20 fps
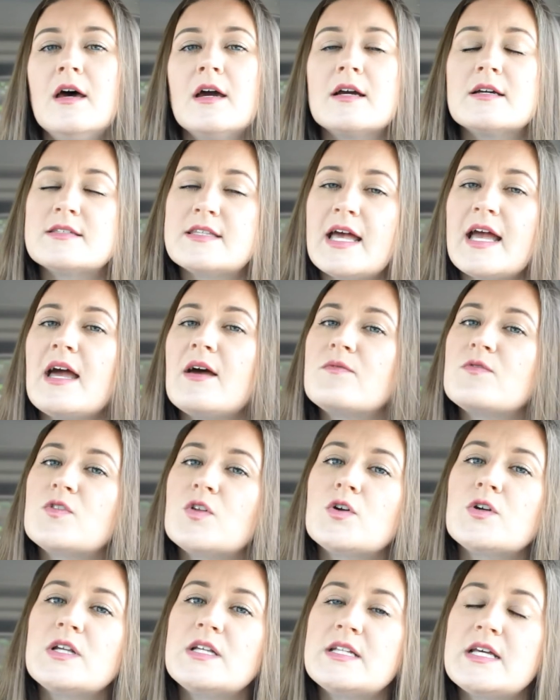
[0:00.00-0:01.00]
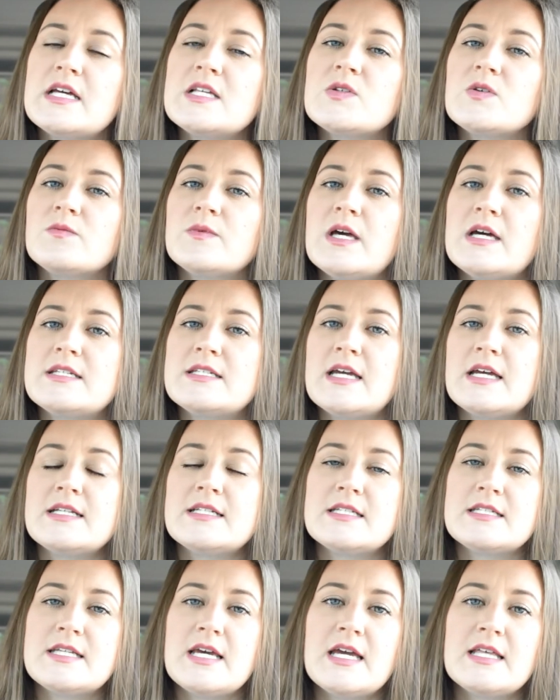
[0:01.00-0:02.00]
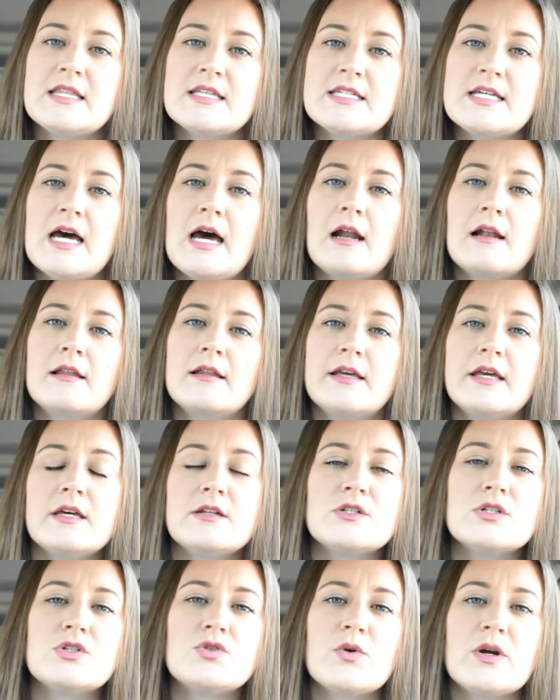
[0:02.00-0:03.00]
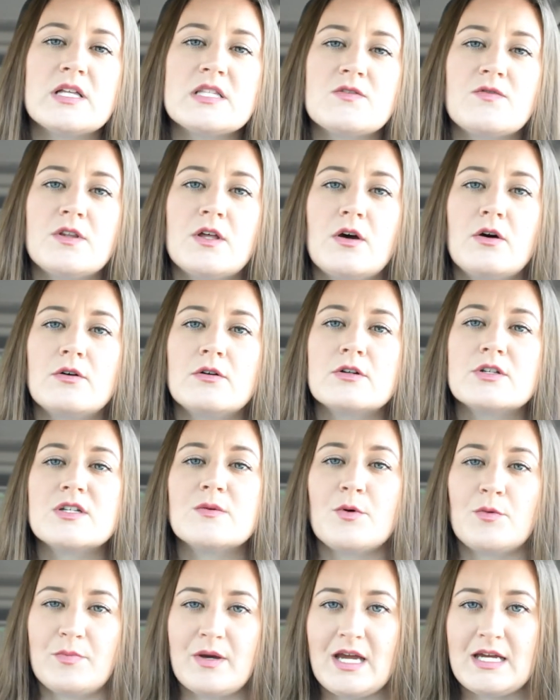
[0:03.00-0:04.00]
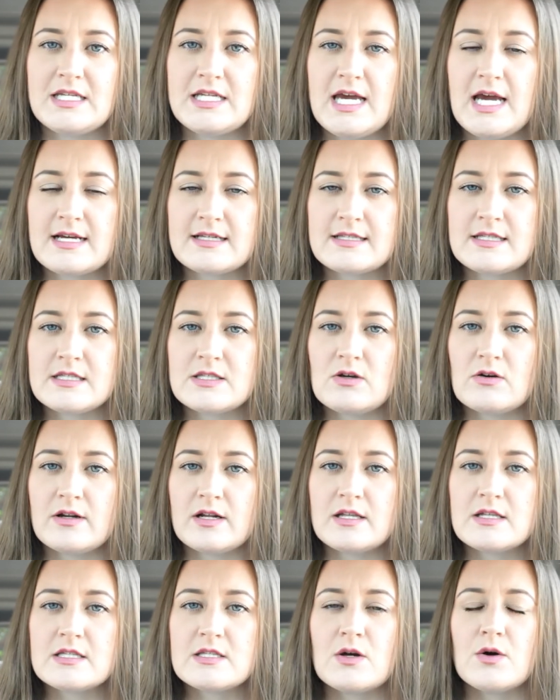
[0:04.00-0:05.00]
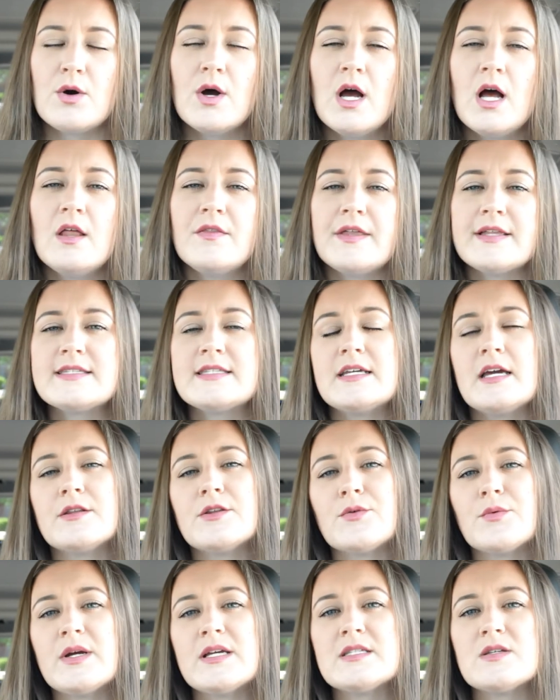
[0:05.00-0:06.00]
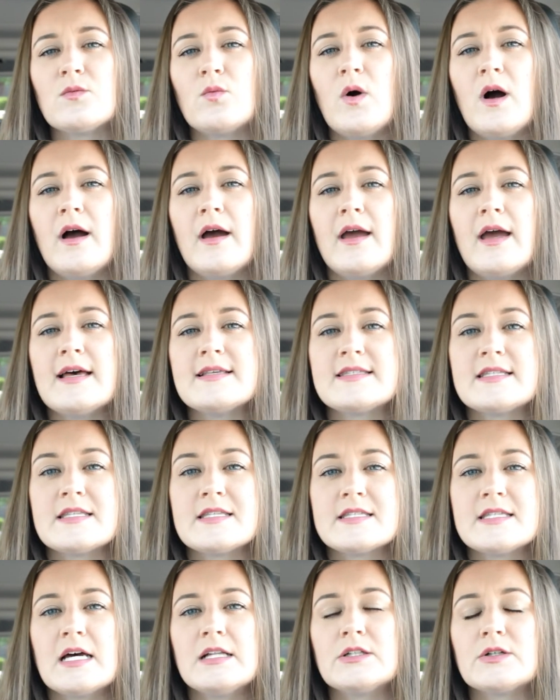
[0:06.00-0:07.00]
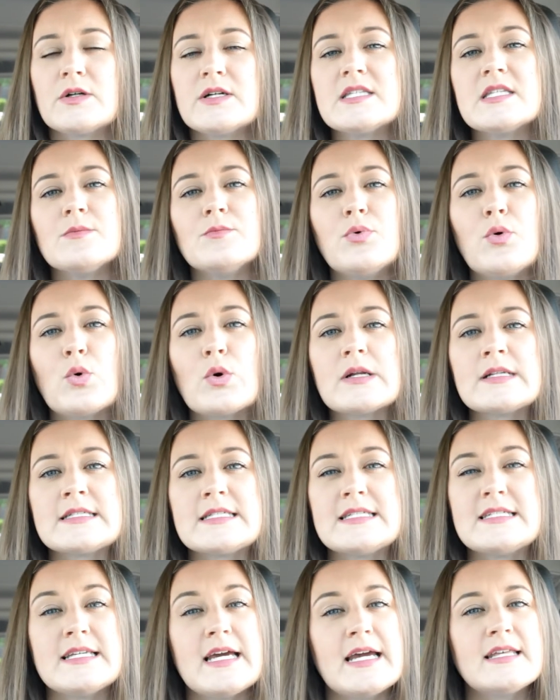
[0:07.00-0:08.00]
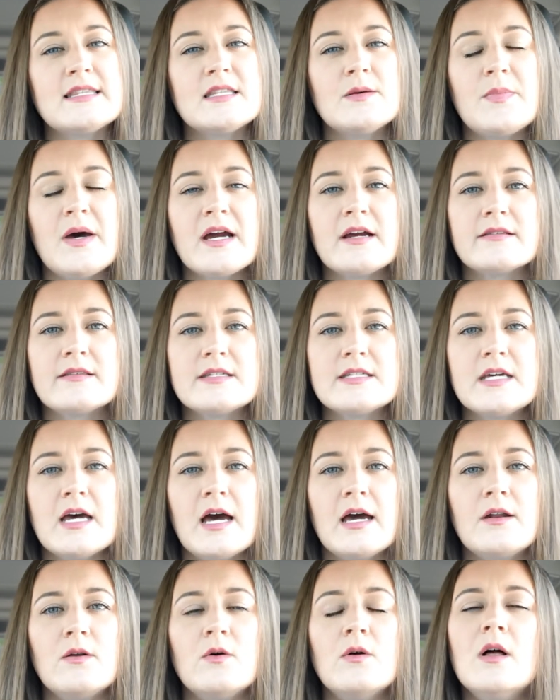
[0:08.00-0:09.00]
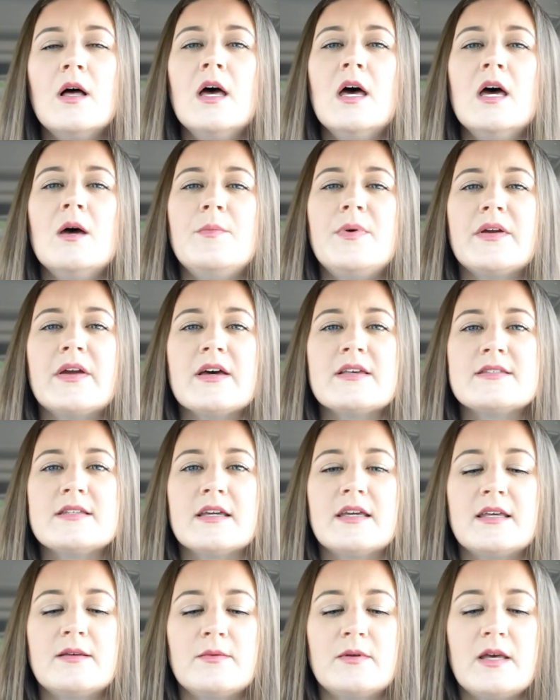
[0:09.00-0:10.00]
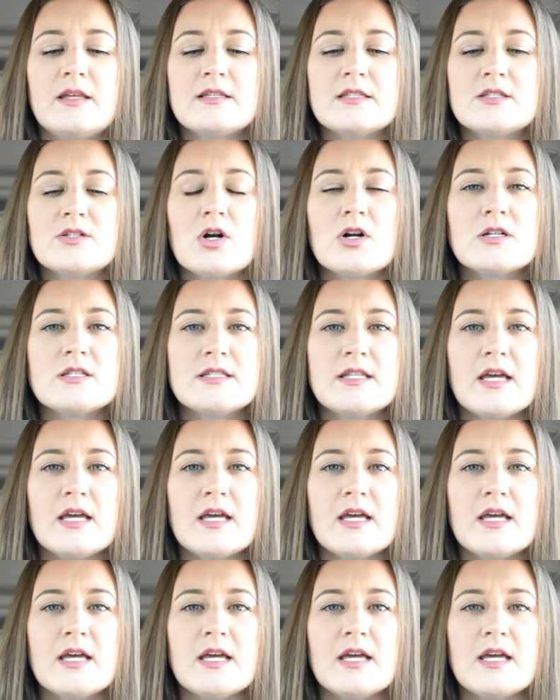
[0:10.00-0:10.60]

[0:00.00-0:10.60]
because they have 30 days from that day to take the title in to transfer the ownership and pay taxes on it. So that's the other reason why as the seller, it's important to date the back of the title because it, it starts